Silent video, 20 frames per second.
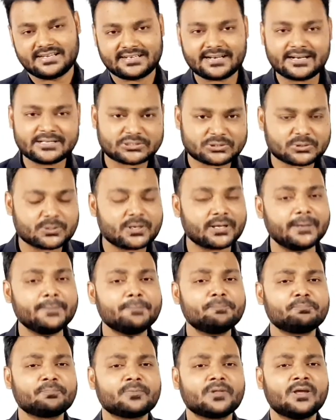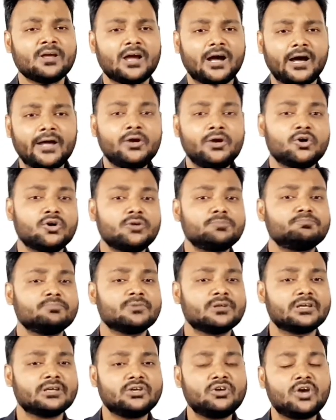Dear student, I
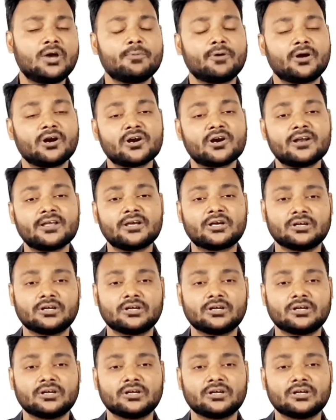hope you have already